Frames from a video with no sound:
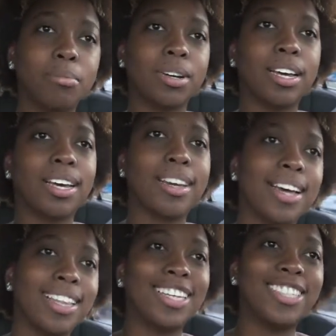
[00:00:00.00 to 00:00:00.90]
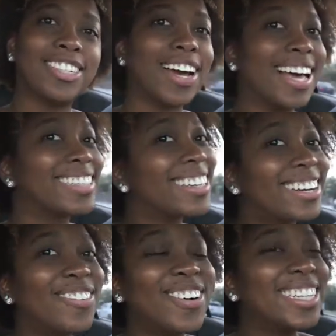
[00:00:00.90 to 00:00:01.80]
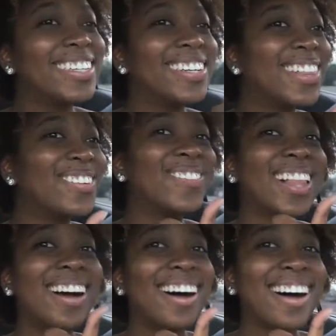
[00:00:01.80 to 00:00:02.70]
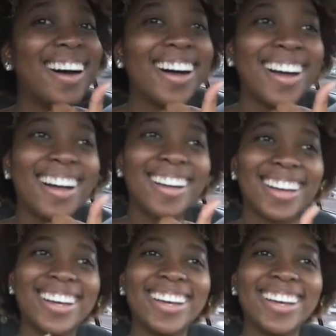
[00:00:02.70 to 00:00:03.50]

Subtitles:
But at least you guys can look forward to another vlog.